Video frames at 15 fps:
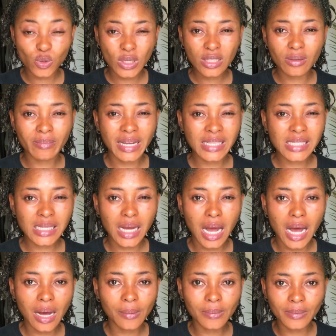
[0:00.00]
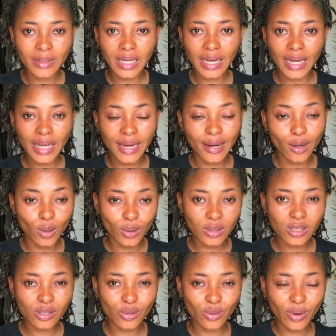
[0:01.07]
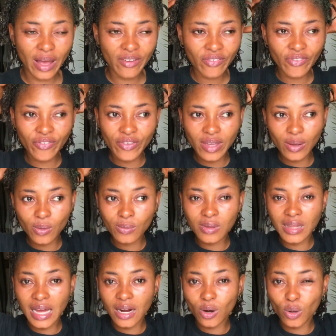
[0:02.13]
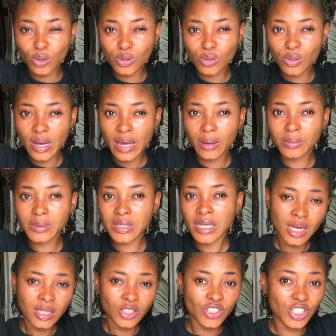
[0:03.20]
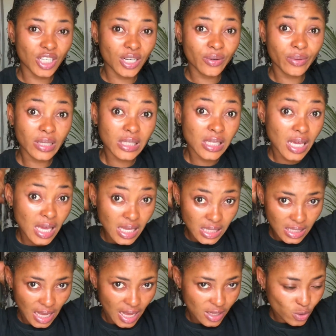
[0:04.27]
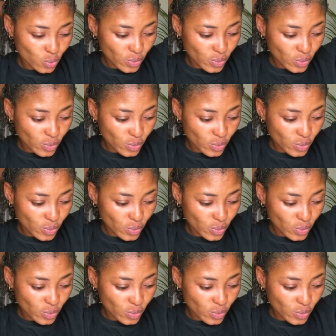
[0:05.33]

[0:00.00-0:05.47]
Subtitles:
on my scalp like a lot, so I feel that also helps generate heat as well.